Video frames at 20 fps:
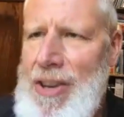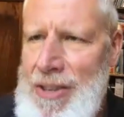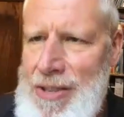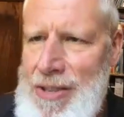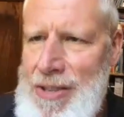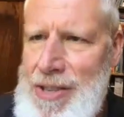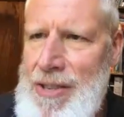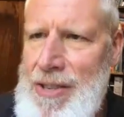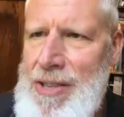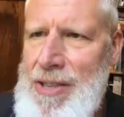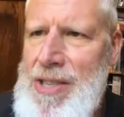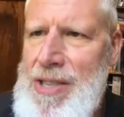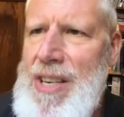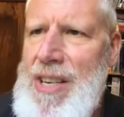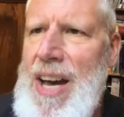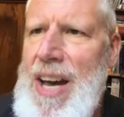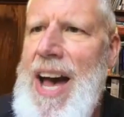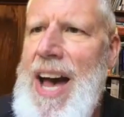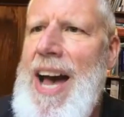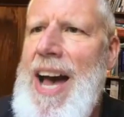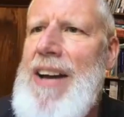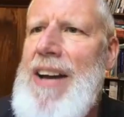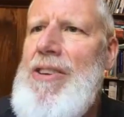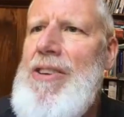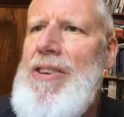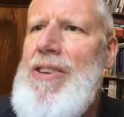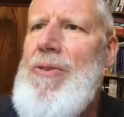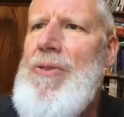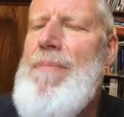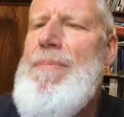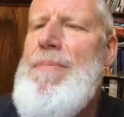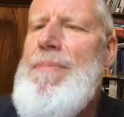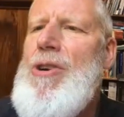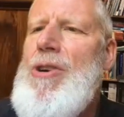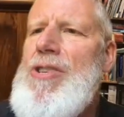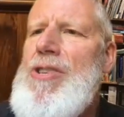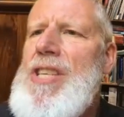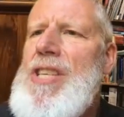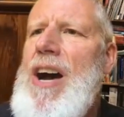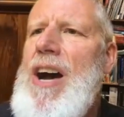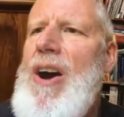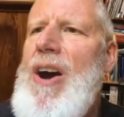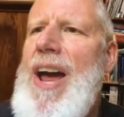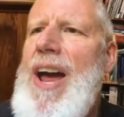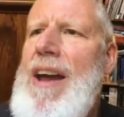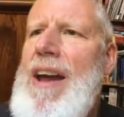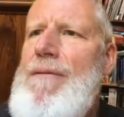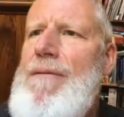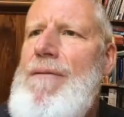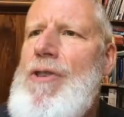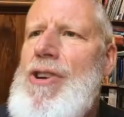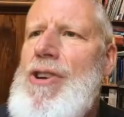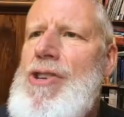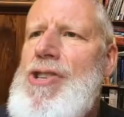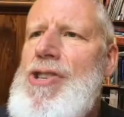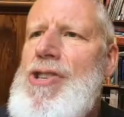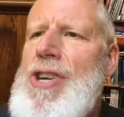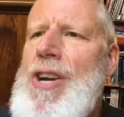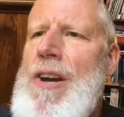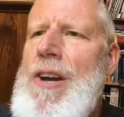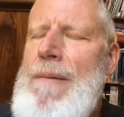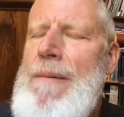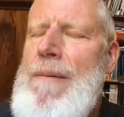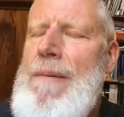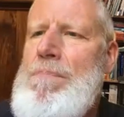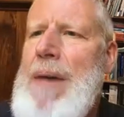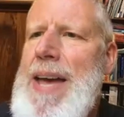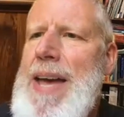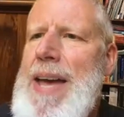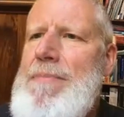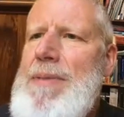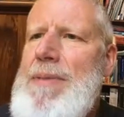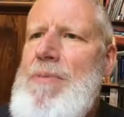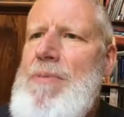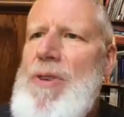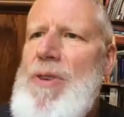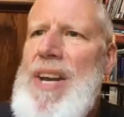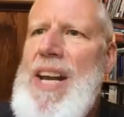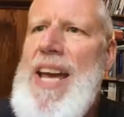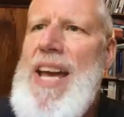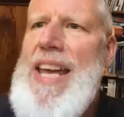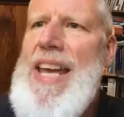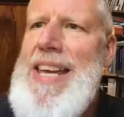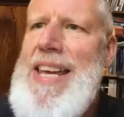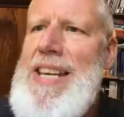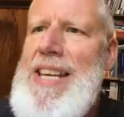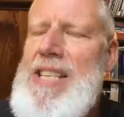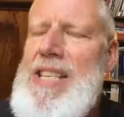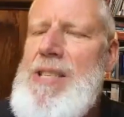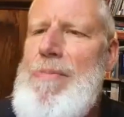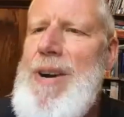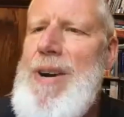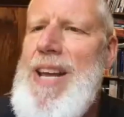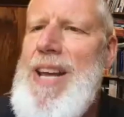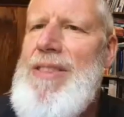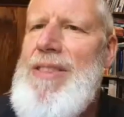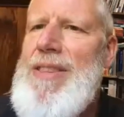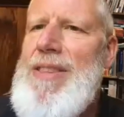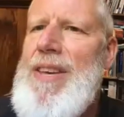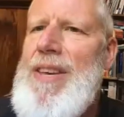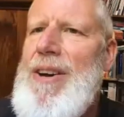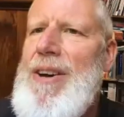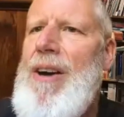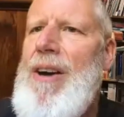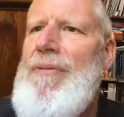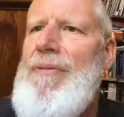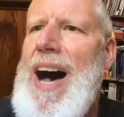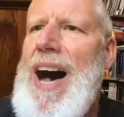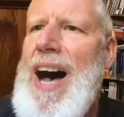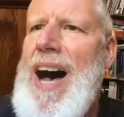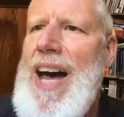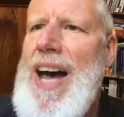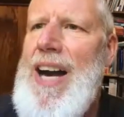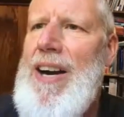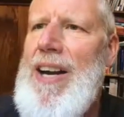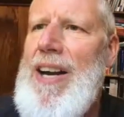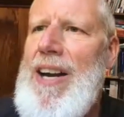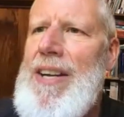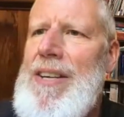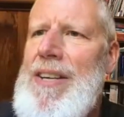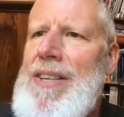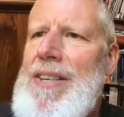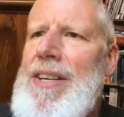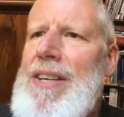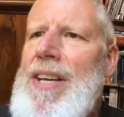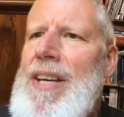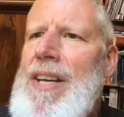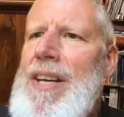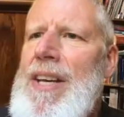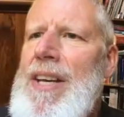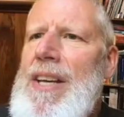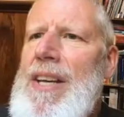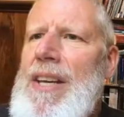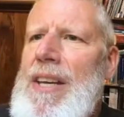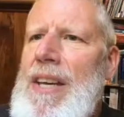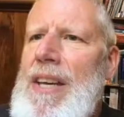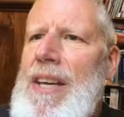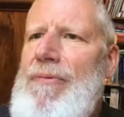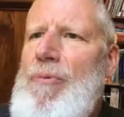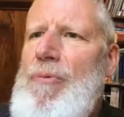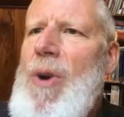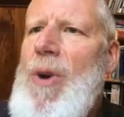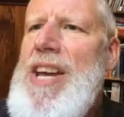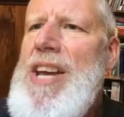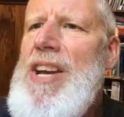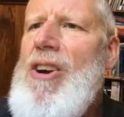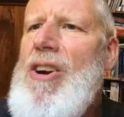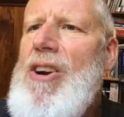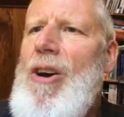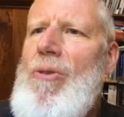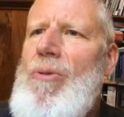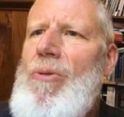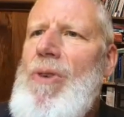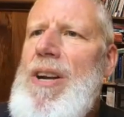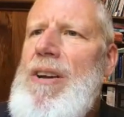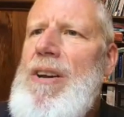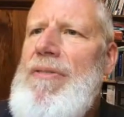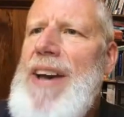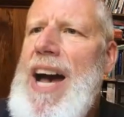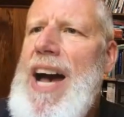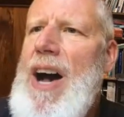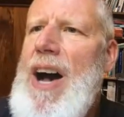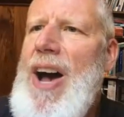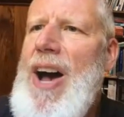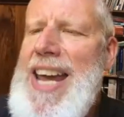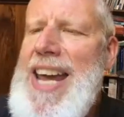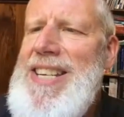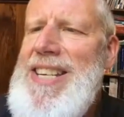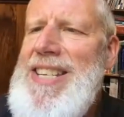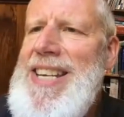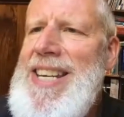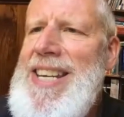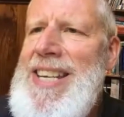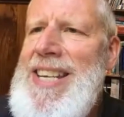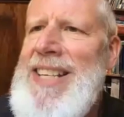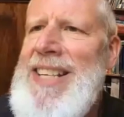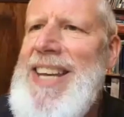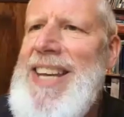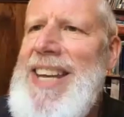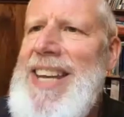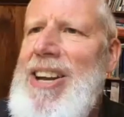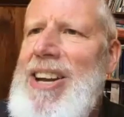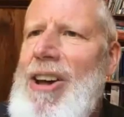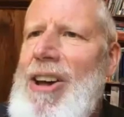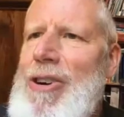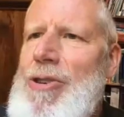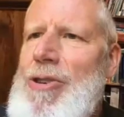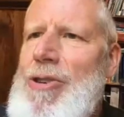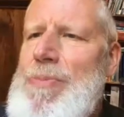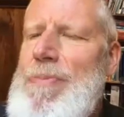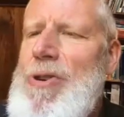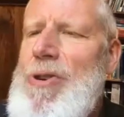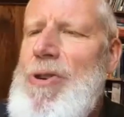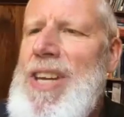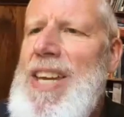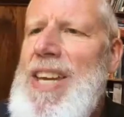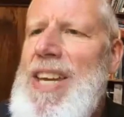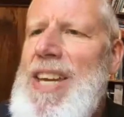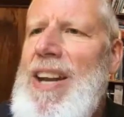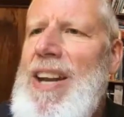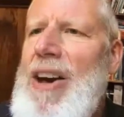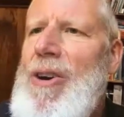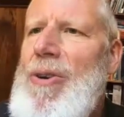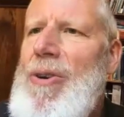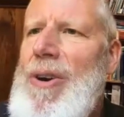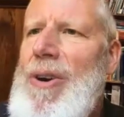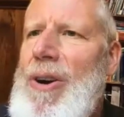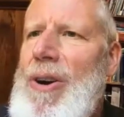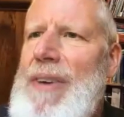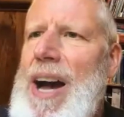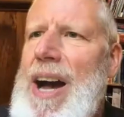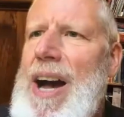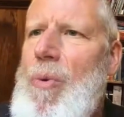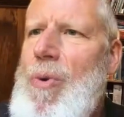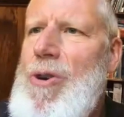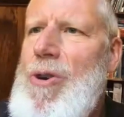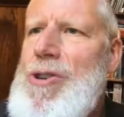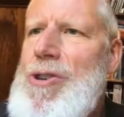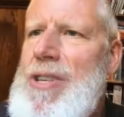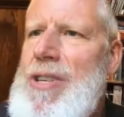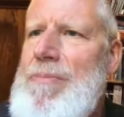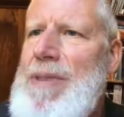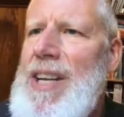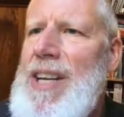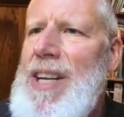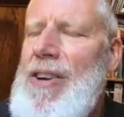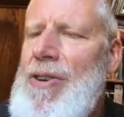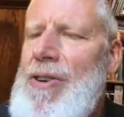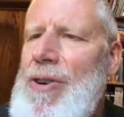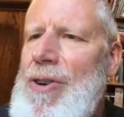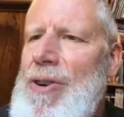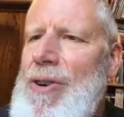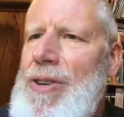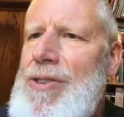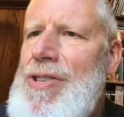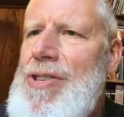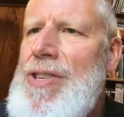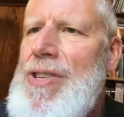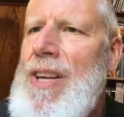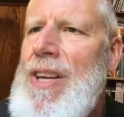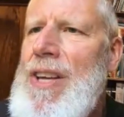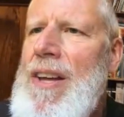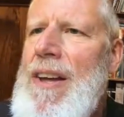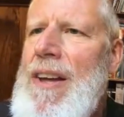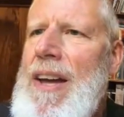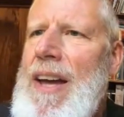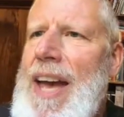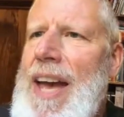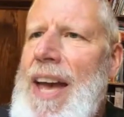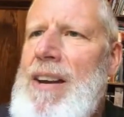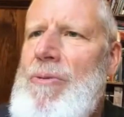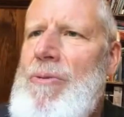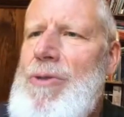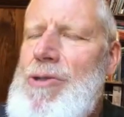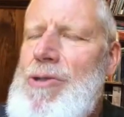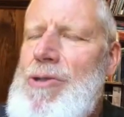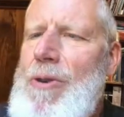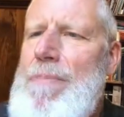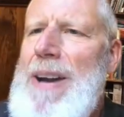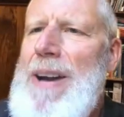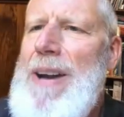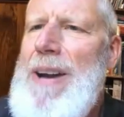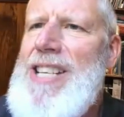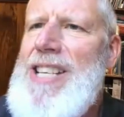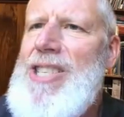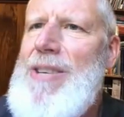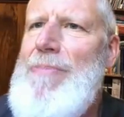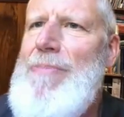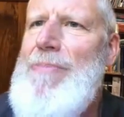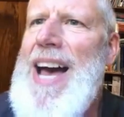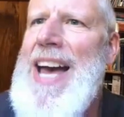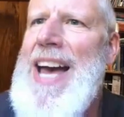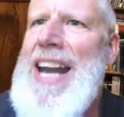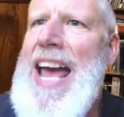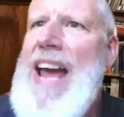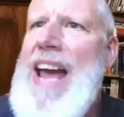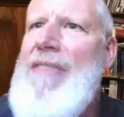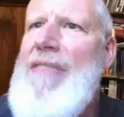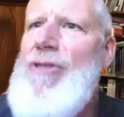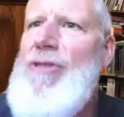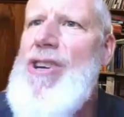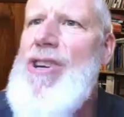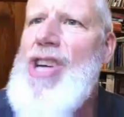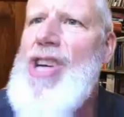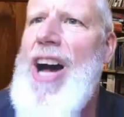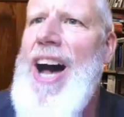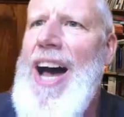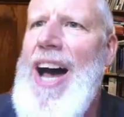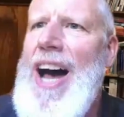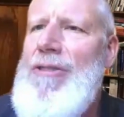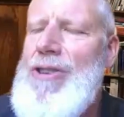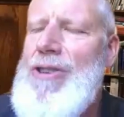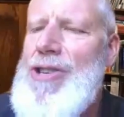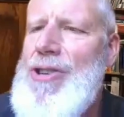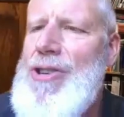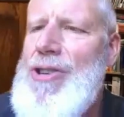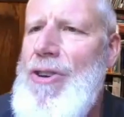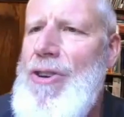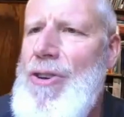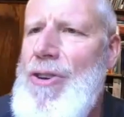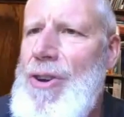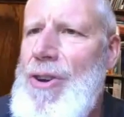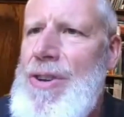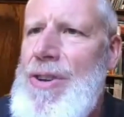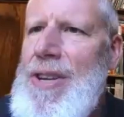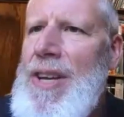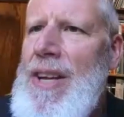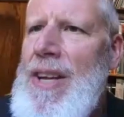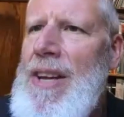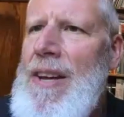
nonsense to argue that because our average may be within a hair's breadth of Ireland, if we got rid of our 18 kilos per kilo of our worst emitting herds and it was replaced by an average Irish herd,